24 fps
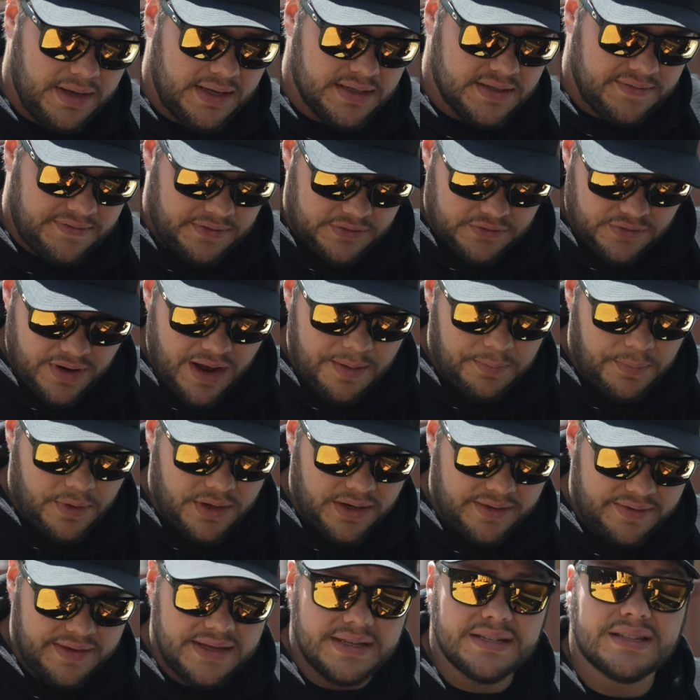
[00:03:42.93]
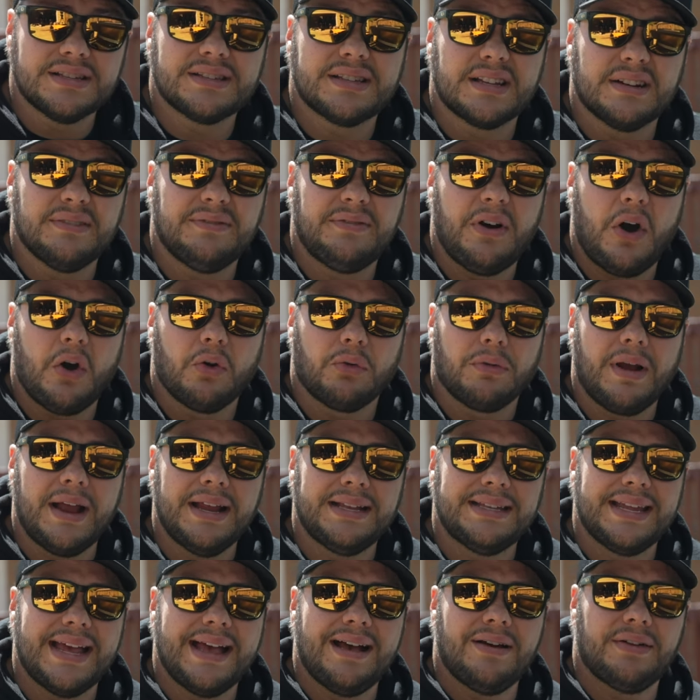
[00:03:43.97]
because if you drop one of these, it's gonna fall
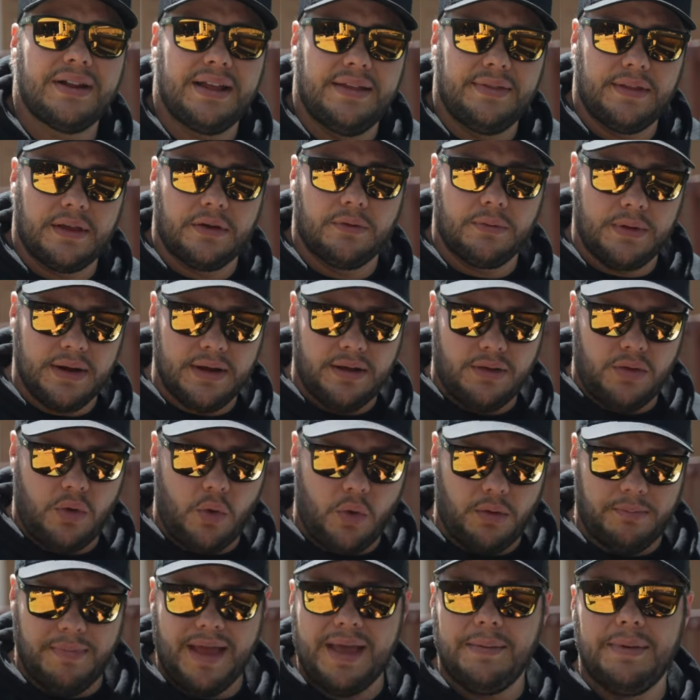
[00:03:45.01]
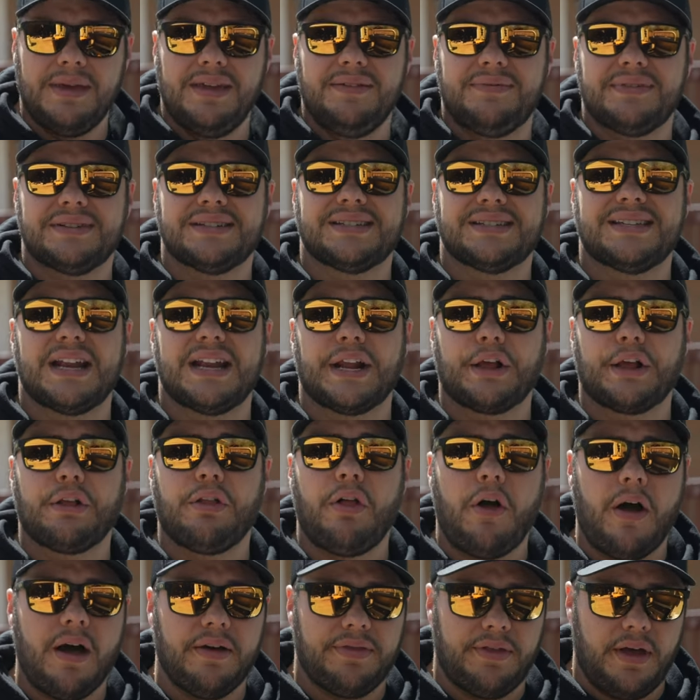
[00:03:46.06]
right down in the grill, or maybe even set a
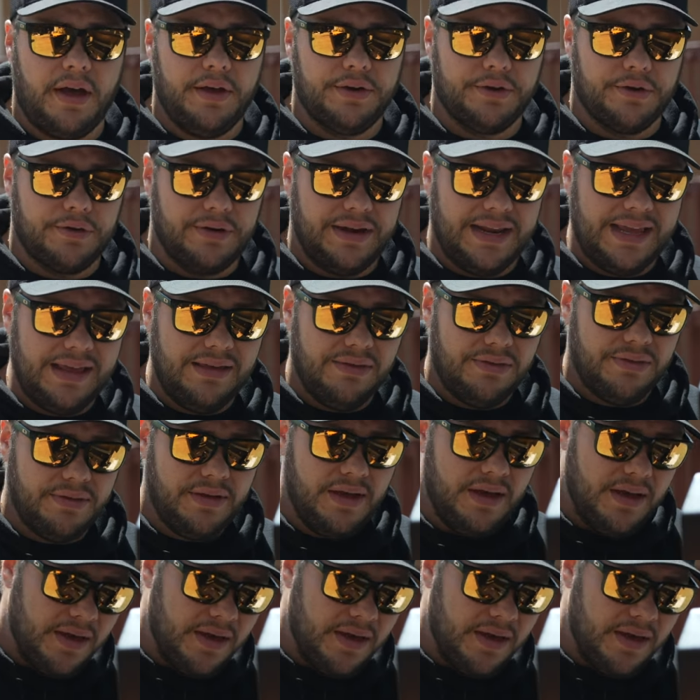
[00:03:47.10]
cloth underneath.